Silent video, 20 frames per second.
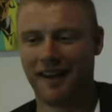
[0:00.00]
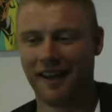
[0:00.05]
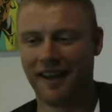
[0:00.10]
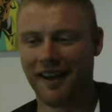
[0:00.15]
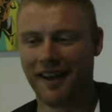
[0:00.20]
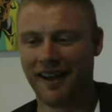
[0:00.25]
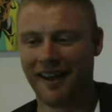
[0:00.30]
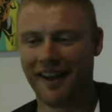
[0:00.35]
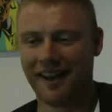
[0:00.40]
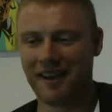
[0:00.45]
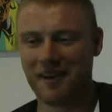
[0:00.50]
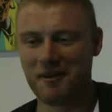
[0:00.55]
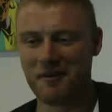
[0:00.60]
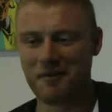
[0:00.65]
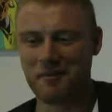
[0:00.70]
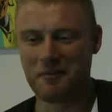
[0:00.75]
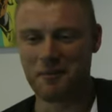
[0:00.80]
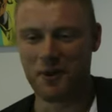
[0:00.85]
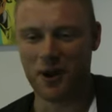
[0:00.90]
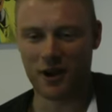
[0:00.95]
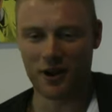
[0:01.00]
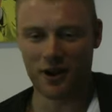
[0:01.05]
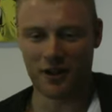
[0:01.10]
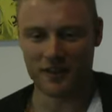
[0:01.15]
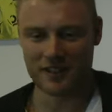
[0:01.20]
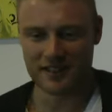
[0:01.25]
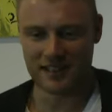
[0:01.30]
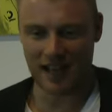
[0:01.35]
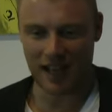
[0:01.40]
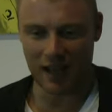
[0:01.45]
But I got
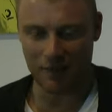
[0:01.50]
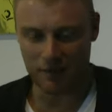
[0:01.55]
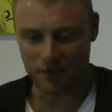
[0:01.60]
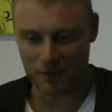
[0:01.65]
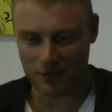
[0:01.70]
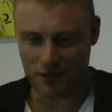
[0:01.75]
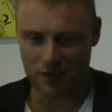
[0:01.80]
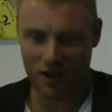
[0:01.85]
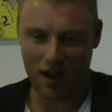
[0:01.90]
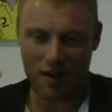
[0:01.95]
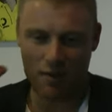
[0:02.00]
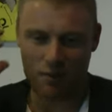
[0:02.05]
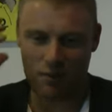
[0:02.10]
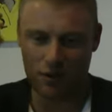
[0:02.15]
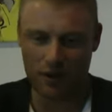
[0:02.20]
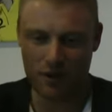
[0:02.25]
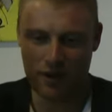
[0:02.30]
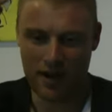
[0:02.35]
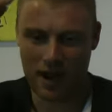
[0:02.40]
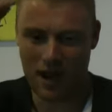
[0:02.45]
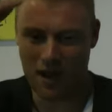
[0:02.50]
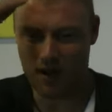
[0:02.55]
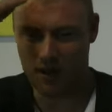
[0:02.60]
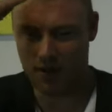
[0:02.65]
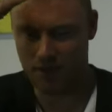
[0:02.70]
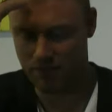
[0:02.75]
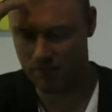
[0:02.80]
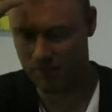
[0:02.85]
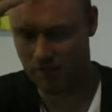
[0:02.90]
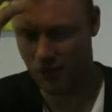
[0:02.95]
this cap. It was light blue and it had
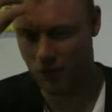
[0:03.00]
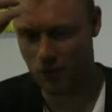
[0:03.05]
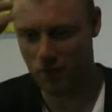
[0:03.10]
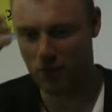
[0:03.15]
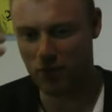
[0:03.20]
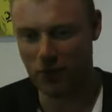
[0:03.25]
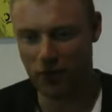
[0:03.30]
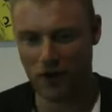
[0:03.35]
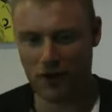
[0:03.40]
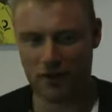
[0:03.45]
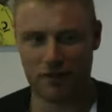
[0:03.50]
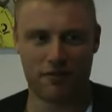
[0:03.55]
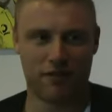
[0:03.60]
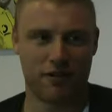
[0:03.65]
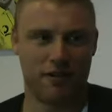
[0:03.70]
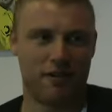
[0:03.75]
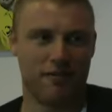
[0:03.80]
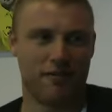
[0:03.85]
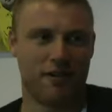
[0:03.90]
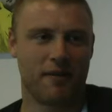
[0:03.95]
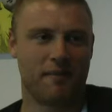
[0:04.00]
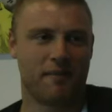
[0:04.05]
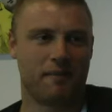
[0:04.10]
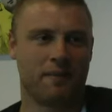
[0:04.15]
a little bud on the front of it.